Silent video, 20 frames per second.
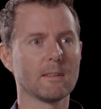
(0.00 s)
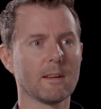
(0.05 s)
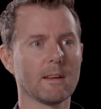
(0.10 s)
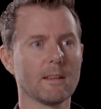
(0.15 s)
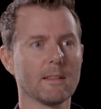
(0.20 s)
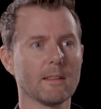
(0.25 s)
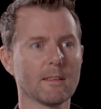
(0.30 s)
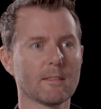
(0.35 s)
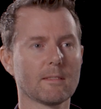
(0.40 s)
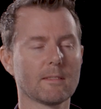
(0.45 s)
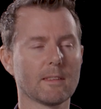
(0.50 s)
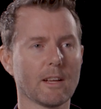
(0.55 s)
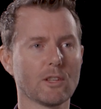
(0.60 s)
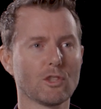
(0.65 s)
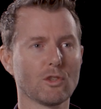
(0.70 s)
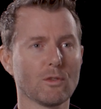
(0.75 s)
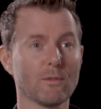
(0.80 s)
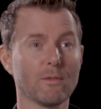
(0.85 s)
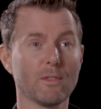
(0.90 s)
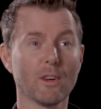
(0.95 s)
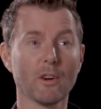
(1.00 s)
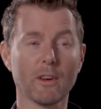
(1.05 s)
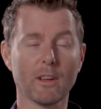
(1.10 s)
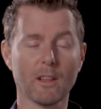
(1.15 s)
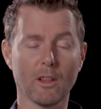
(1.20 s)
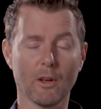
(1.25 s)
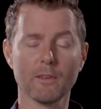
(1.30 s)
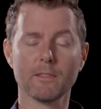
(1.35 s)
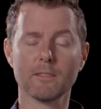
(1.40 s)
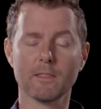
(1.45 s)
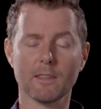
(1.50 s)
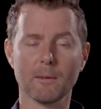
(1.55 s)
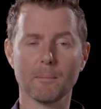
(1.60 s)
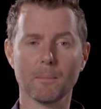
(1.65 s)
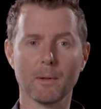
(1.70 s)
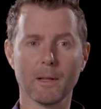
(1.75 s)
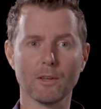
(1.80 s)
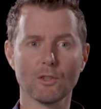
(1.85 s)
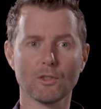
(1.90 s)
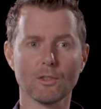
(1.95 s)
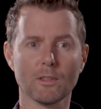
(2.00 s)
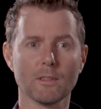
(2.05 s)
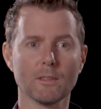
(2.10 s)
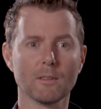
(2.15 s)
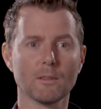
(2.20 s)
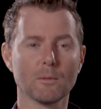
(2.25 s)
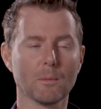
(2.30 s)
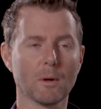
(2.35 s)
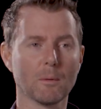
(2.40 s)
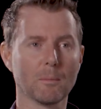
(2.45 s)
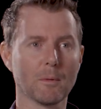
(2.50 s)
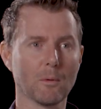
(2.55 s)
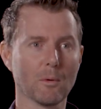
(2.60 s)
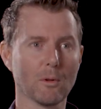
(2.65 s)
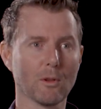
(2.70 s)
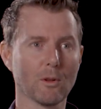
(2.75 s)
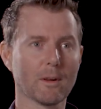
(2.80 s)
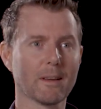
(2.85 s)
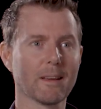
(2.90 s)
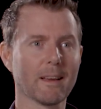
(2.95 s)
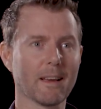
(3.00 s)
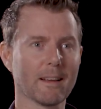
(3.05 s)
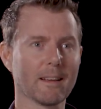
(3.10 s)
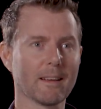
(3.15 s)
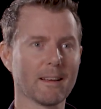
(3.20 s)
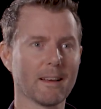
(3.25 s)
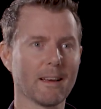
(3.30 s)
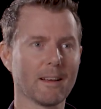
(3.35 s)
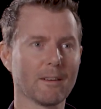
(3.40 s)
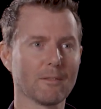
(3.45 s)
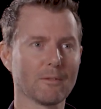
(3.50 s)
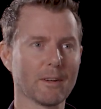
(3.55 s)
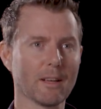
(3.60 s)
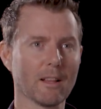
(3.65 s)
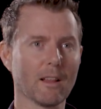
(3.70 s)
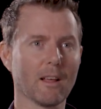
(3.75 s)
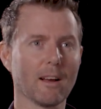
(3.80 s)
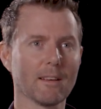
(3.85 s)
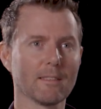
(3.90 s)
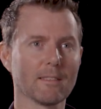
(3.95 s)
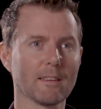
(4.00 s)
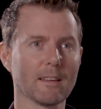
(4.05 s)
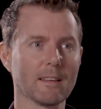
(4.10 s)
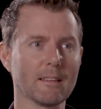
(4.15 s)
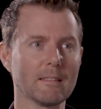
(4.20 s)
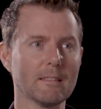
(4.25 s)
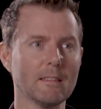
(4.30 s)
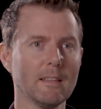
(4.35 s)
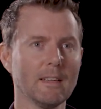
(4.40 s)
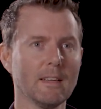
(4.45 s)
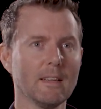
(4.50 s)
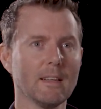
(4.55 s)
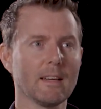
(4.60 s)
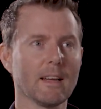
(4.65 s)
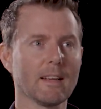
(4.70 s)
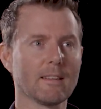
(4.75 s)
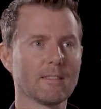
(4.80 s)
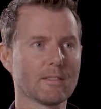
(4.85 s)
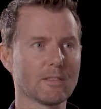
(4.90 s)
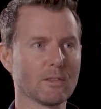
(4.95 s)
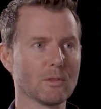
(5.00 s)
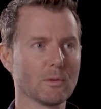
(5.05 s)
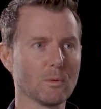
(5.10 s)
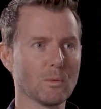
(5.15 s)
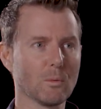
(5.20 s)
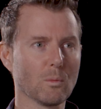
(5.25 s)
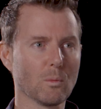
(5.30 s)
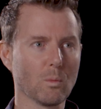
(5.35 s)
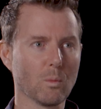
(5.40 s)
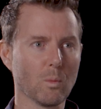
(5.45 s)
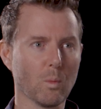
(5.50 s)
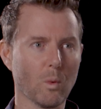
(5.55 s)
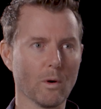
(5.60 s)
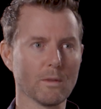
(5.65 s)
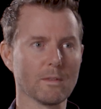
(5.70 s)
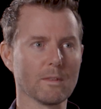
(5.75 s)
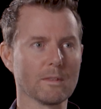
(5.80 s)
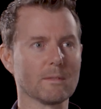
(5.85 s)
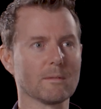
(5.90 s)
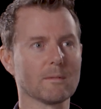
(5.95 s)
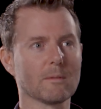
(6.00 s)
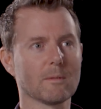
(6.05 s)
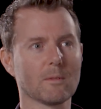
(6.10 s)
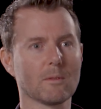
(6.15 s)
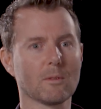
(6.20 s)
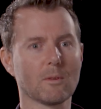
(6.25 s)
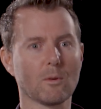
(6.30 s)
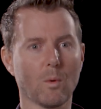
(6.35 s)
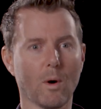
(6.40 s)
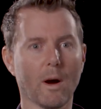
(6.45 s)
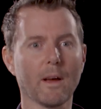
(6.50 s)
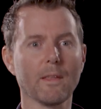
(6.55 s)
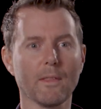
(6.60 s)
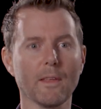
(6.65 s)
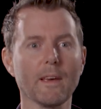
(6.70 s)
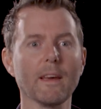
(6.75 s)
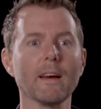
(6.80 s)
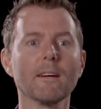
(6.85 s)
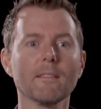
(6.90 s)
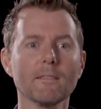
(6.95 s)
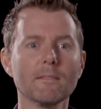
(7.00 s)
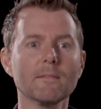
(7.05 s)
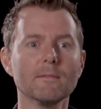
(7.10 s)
in this statue very close to completion when we were looking at it and realizing it still wasn't quite there.